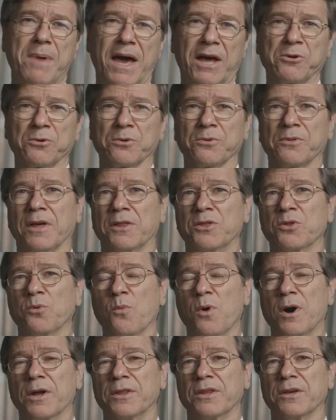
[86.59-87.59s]
better than the
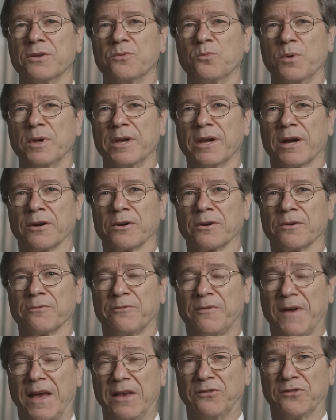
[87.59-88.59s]
one that we are
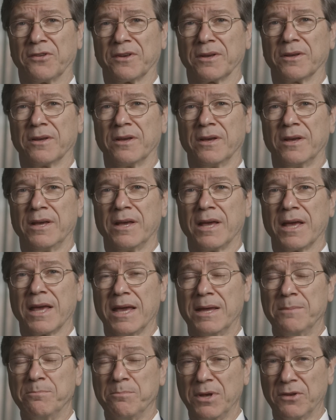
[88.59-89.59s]
facing
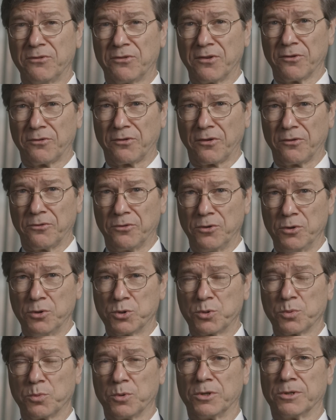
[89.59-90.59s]
in business as
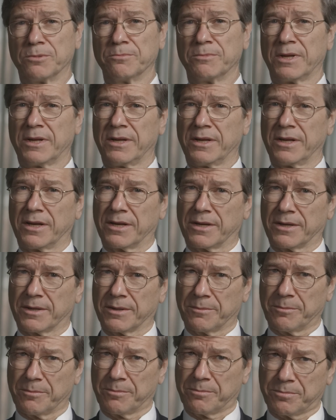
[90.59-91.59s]
usual
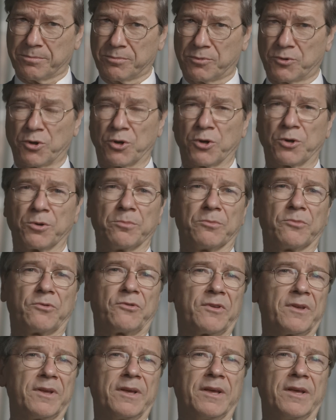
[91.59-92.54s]
terms